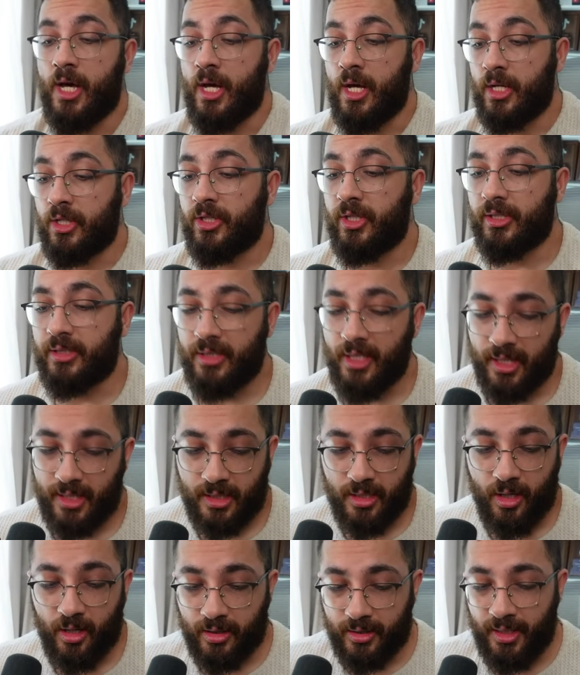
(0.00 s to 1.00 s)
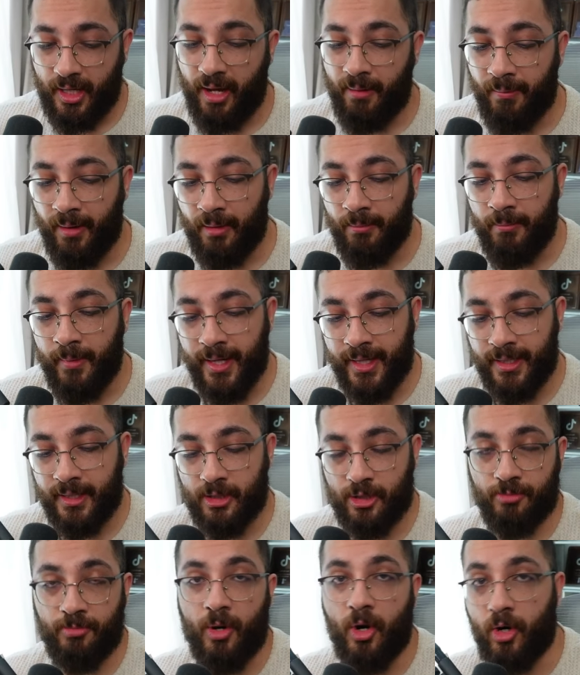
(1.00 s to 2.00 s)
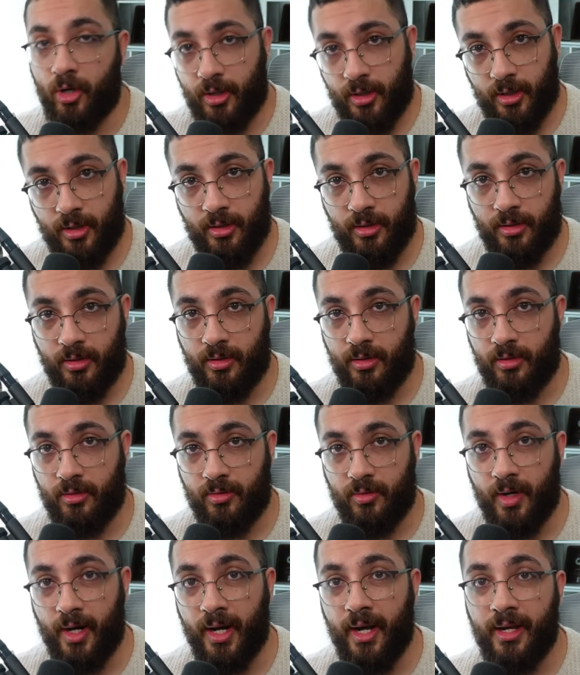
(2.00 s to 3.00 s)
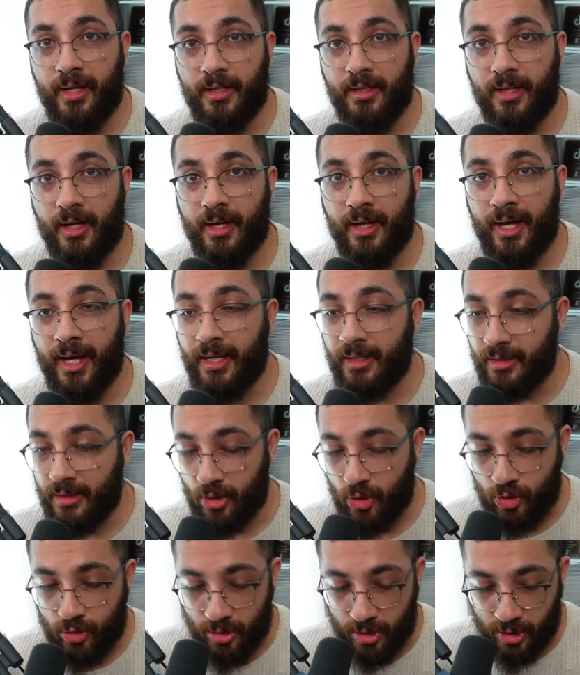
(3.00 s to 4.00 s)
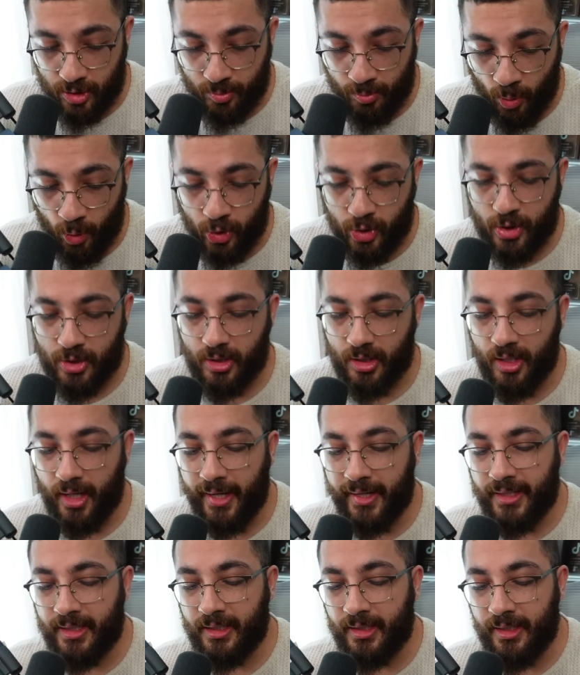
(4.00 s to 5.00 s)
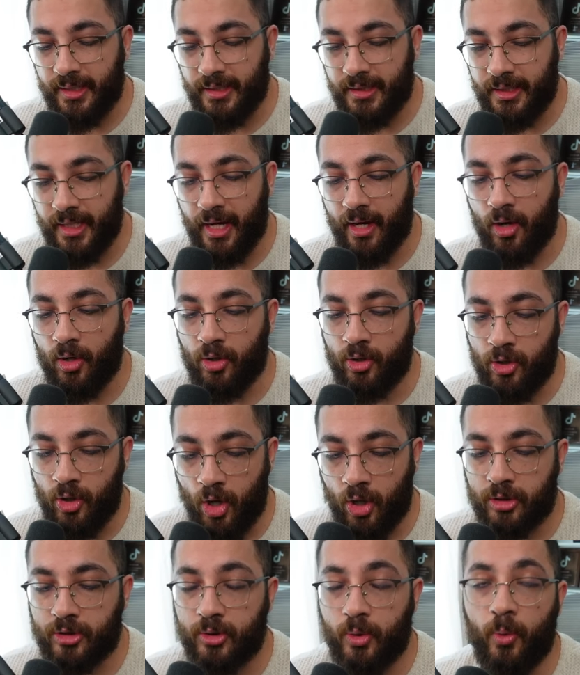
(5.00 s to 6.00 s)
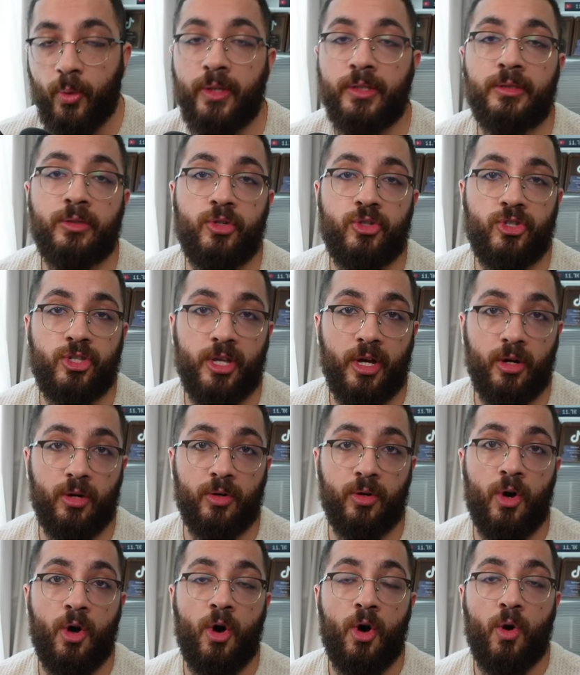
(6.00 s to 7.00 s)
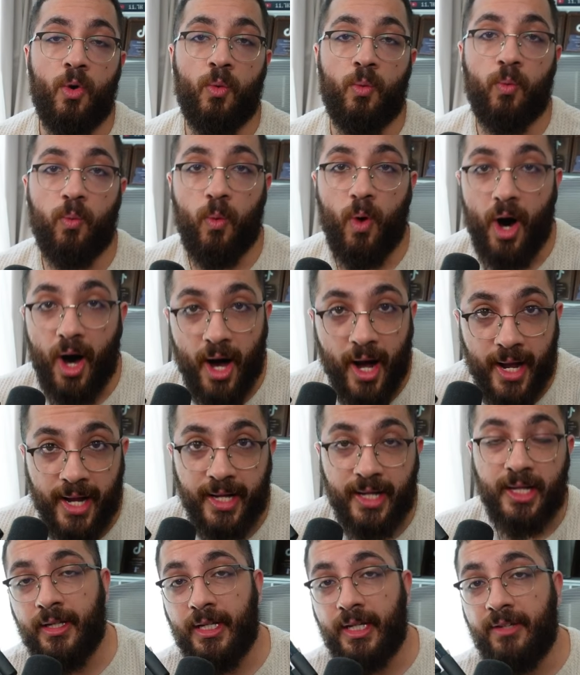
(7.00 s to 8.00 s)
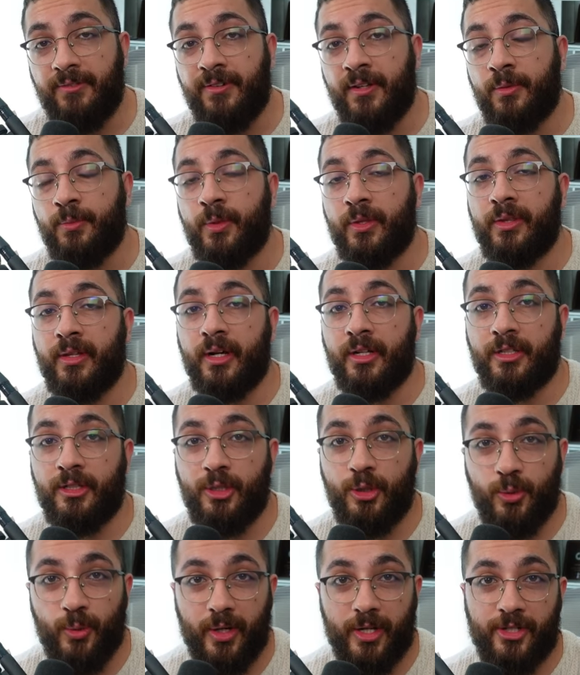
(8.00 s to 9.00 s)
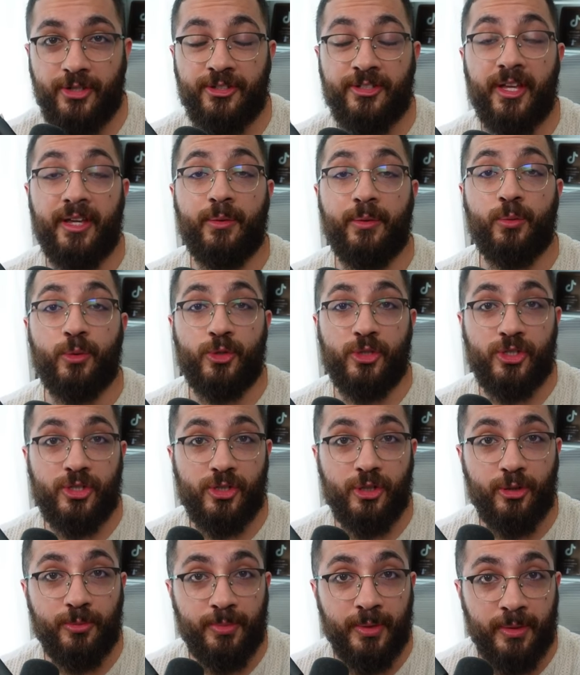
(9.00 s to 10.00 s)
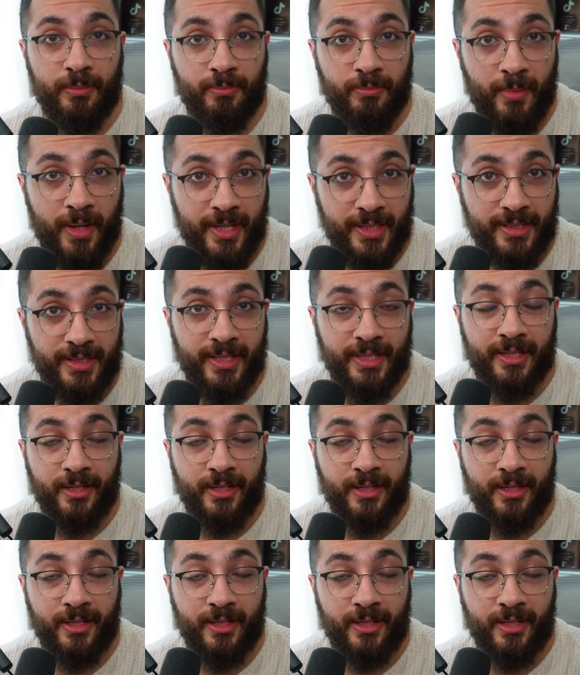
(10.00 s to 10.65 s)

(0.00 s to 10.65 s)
See, TikTok came and made its mark, right? And there's, it's most likely they are not going to sell. Why? Even without U S, they will still be making